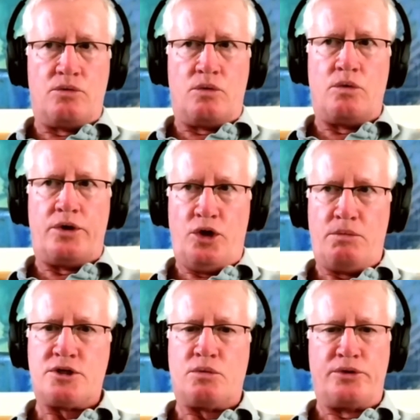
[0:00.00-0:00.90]
humans
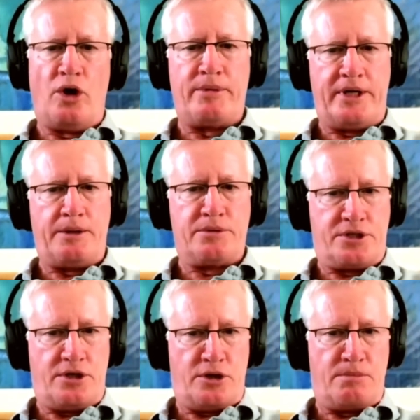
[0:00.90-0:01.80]
will not be able to
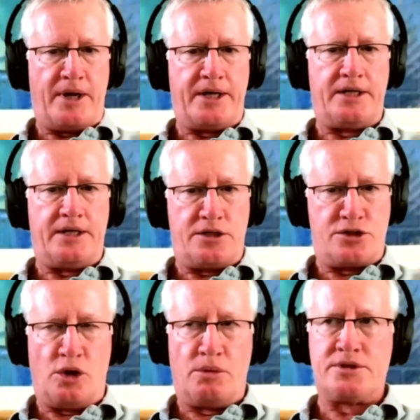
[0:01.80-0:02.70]
earn money in jobs.